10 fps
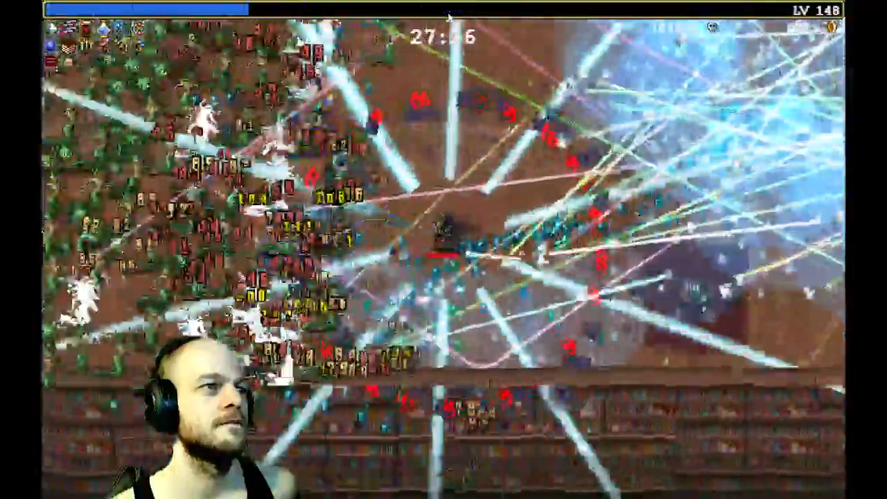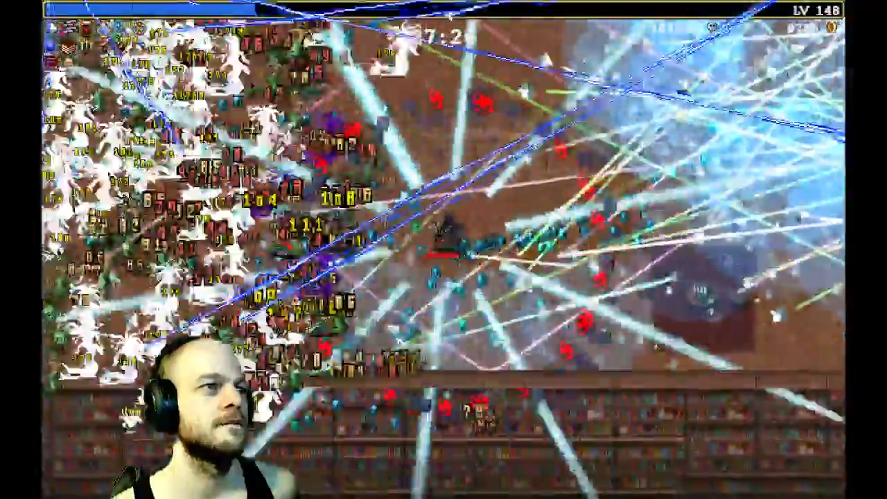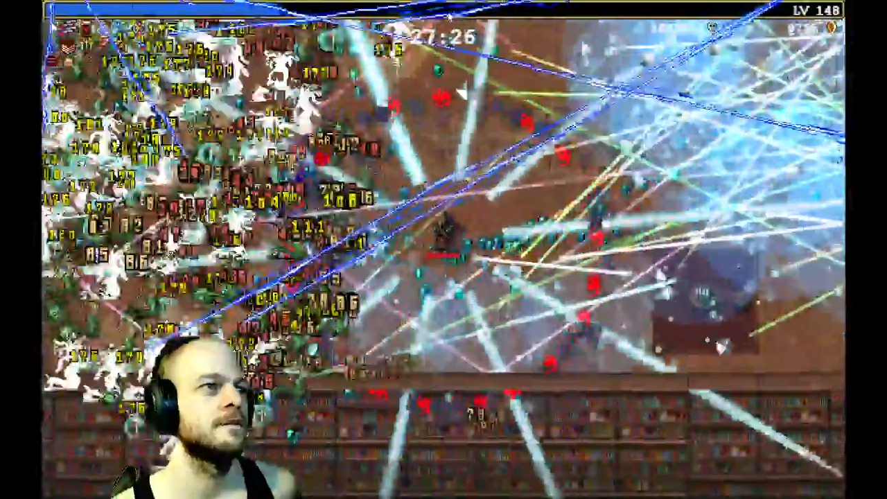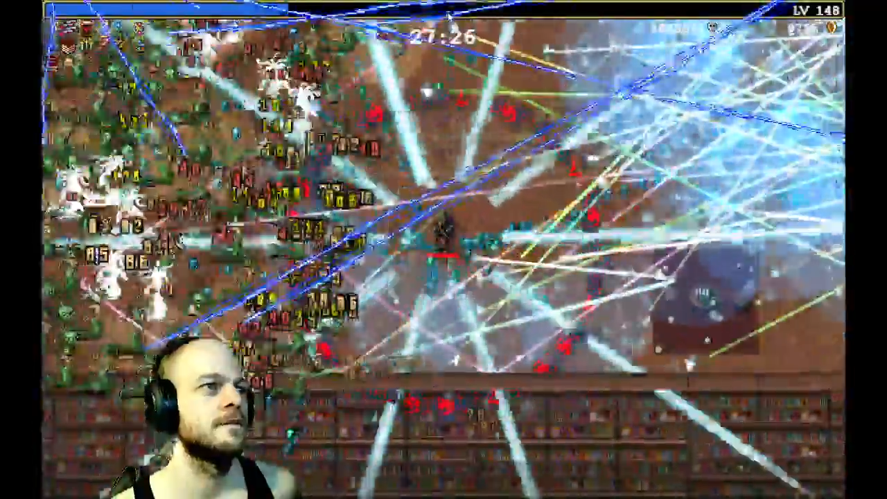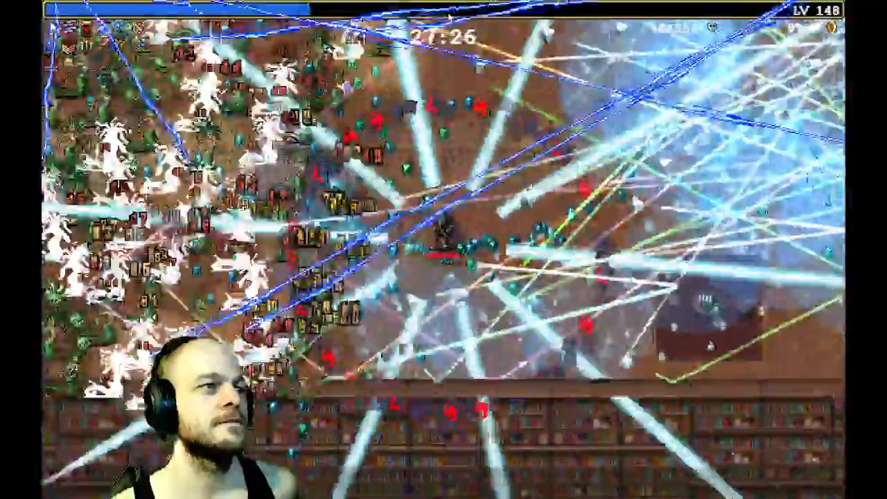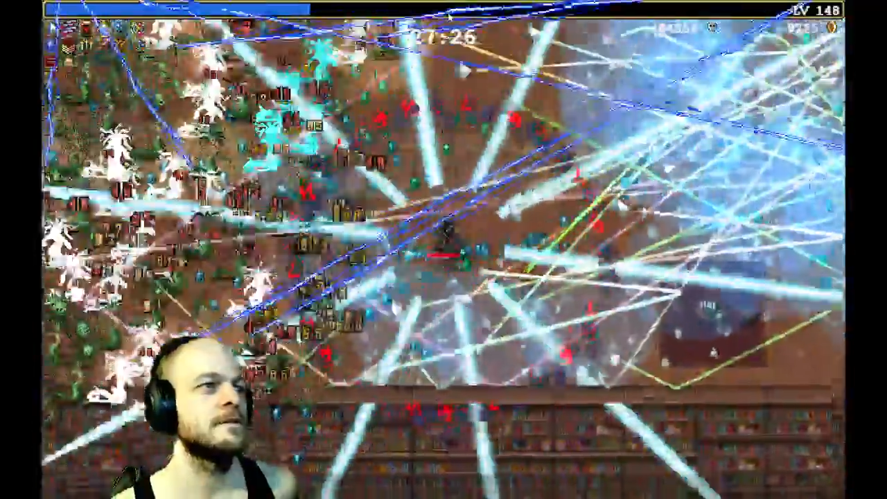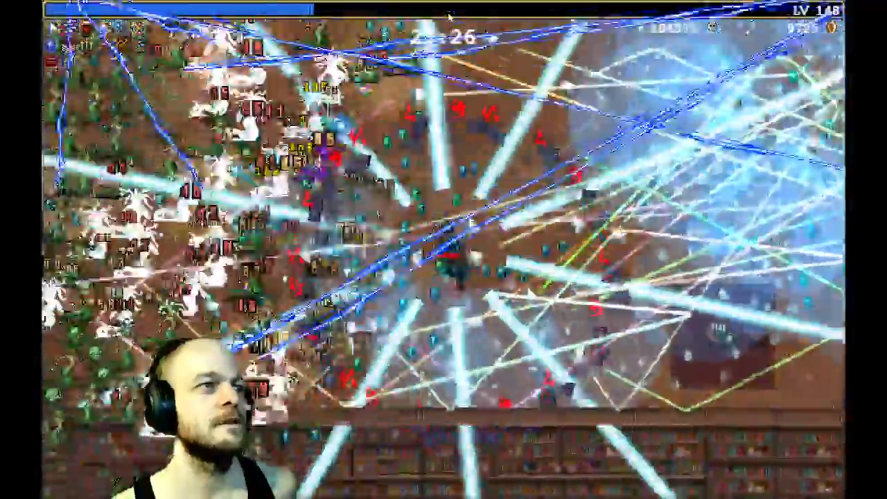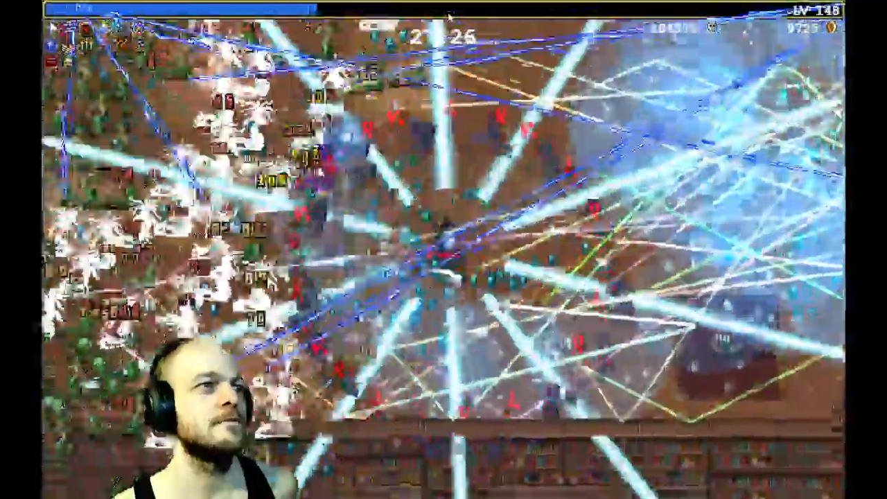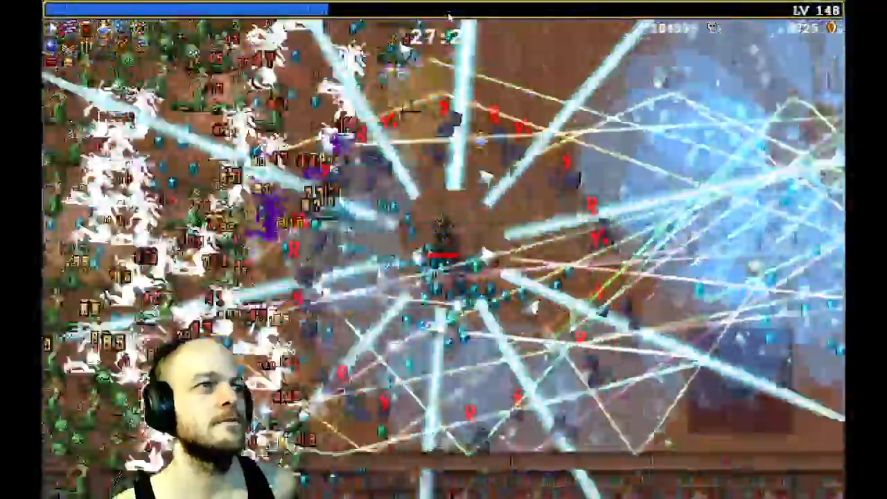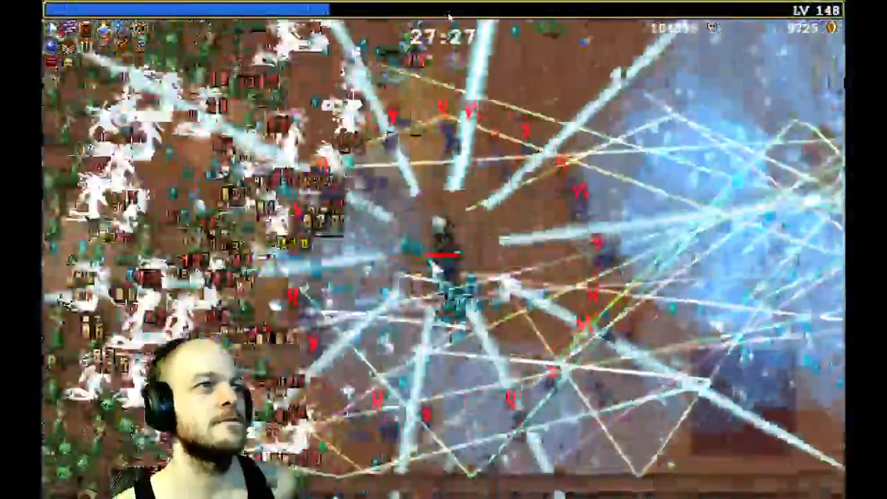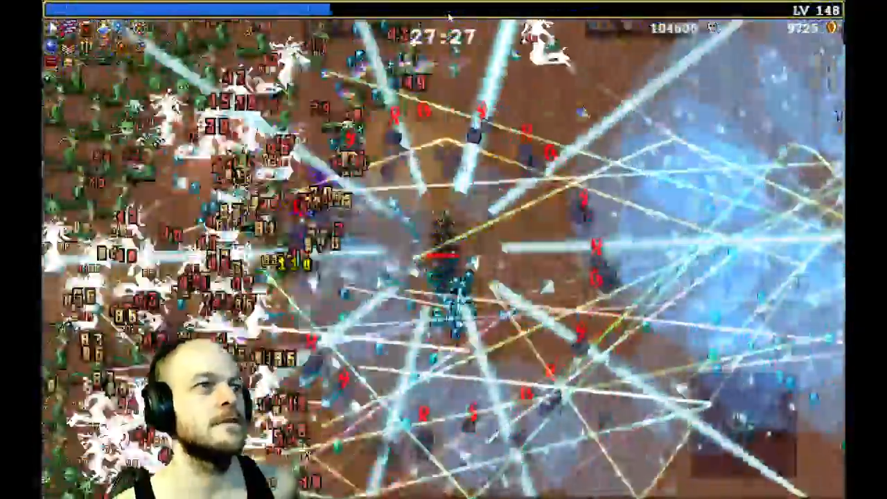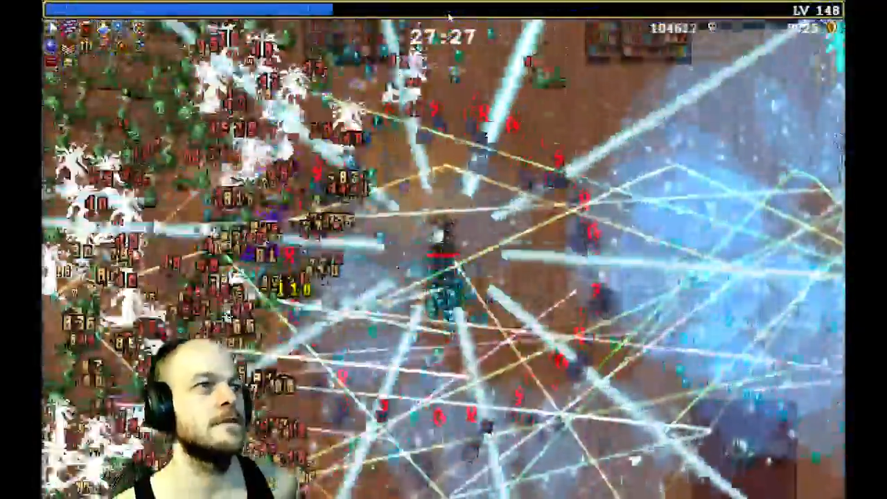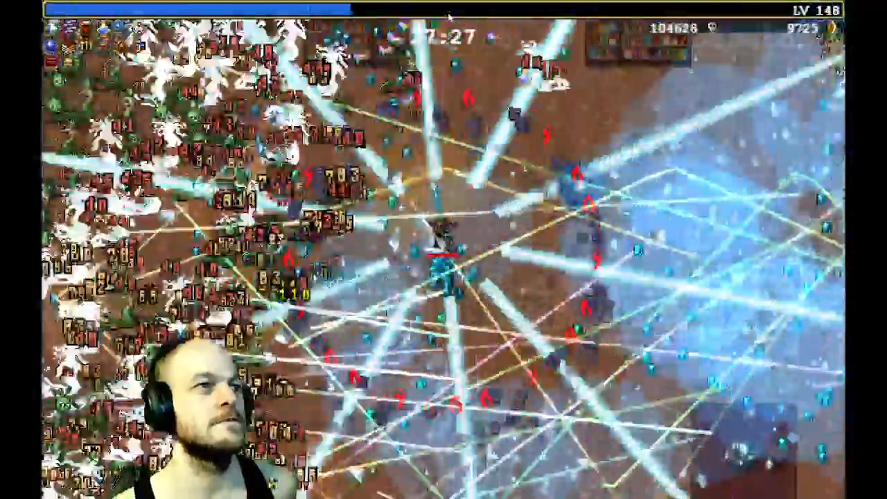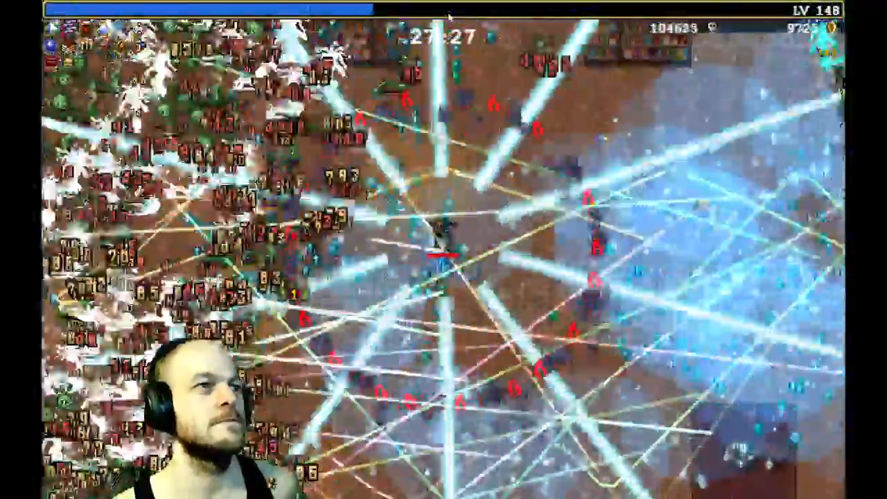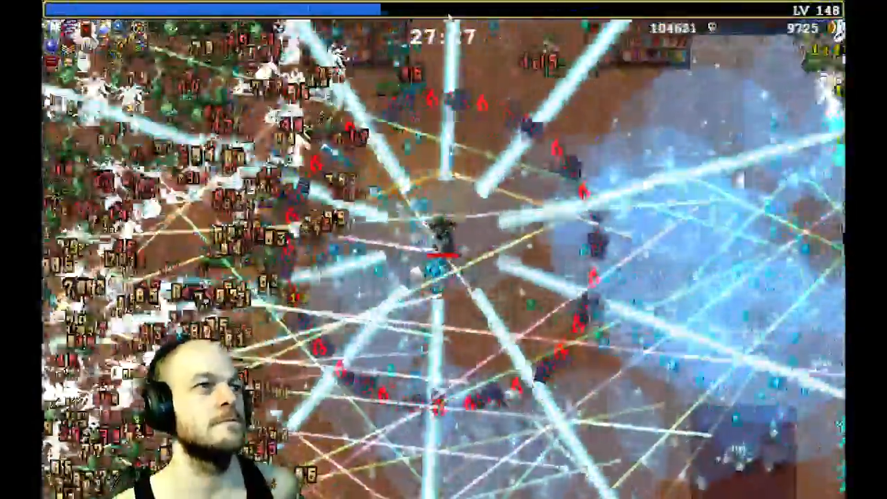This character also didn't
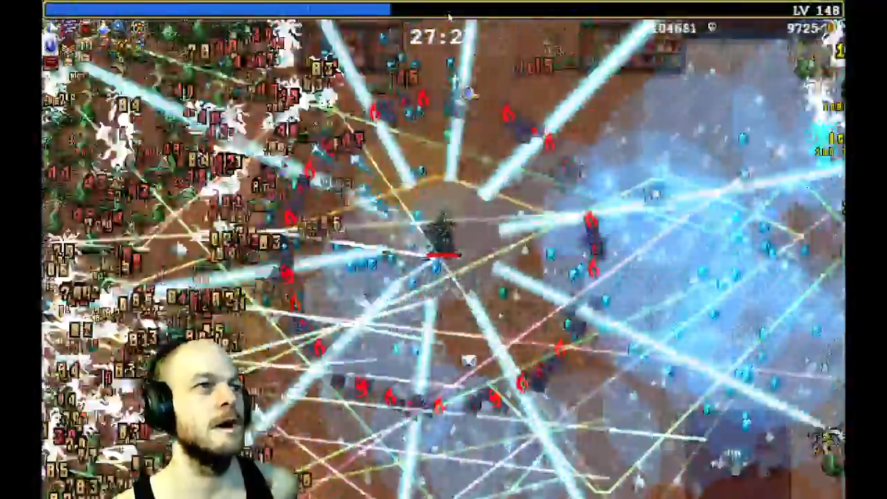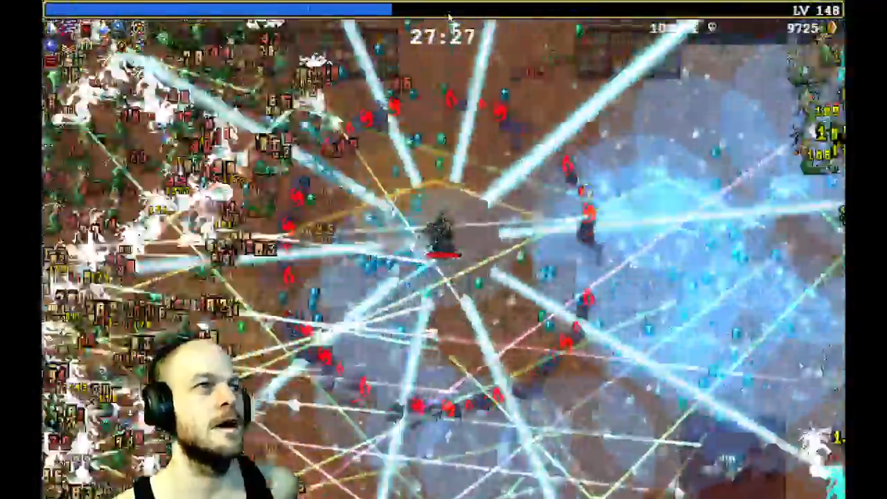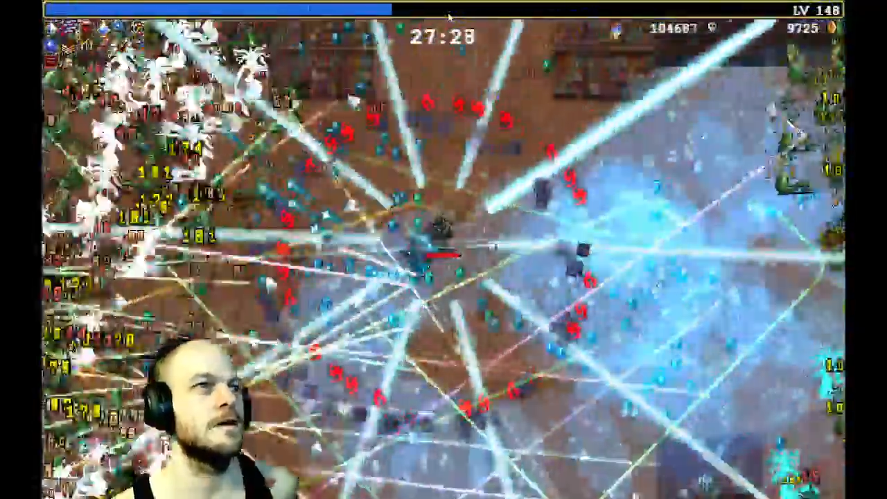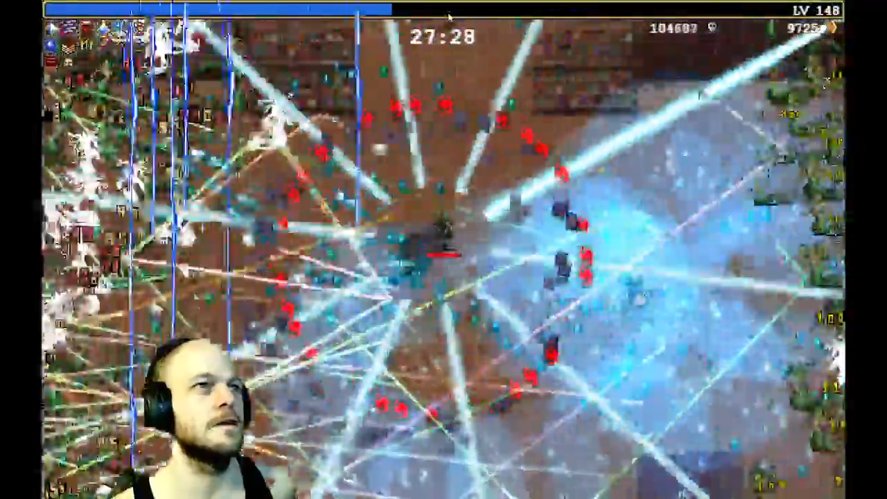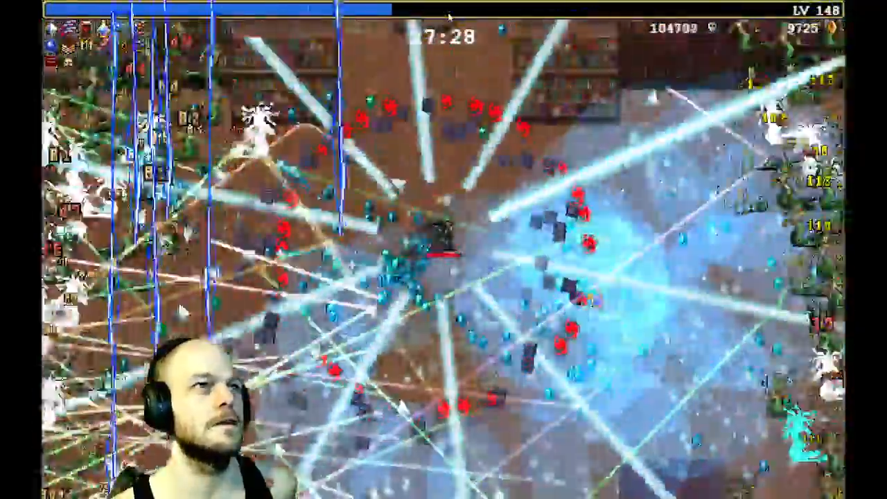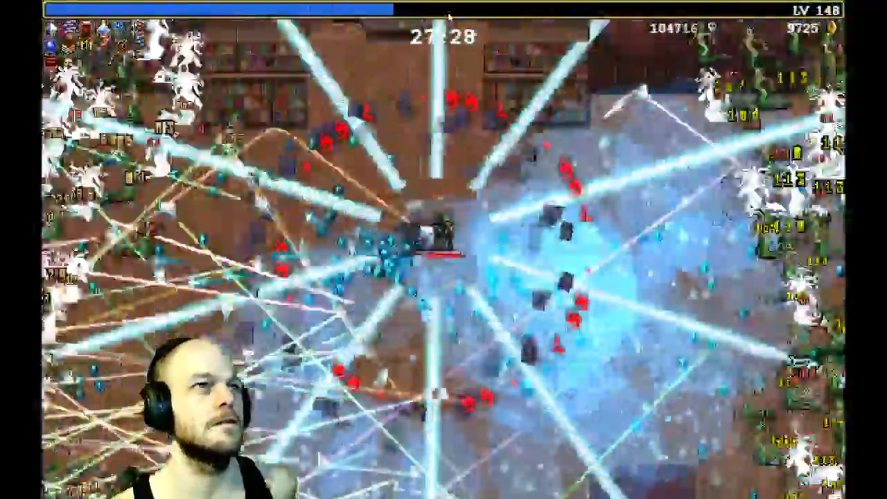seem to have any,